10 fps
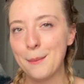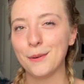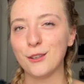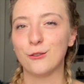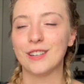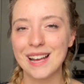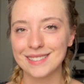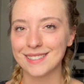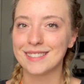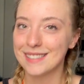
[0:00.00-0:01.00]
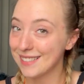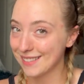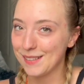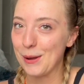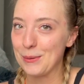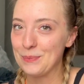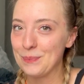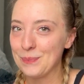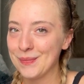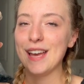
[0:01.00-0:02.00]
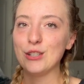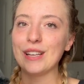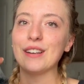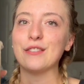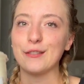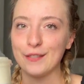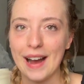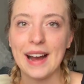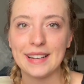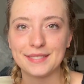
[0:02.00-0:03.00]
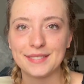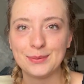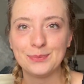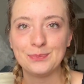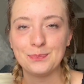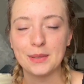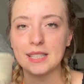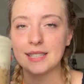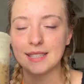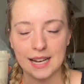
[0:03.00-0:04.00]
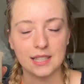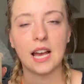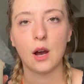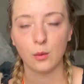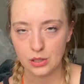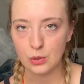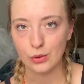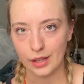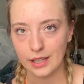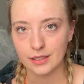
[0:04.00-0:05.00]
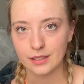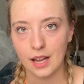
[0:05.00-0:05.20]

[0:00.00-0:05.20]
But you finesse the system and you get it for $5, because that's how we do things.